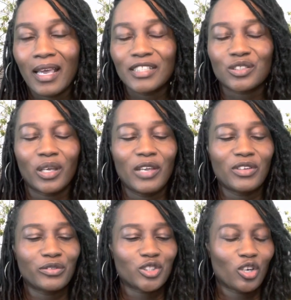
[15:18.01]
So even
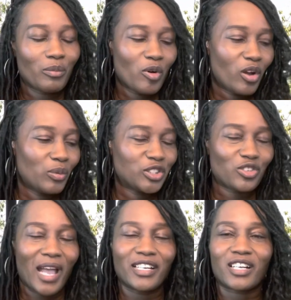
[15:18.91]
if turmoil will
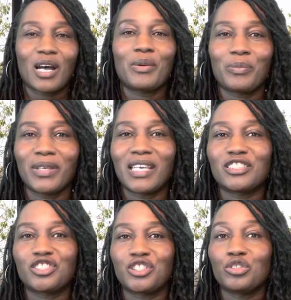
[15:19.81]
try to come up
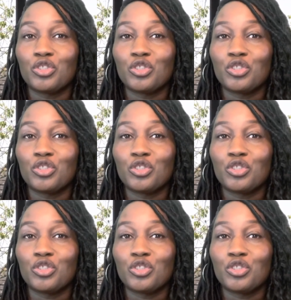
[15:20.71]
against you,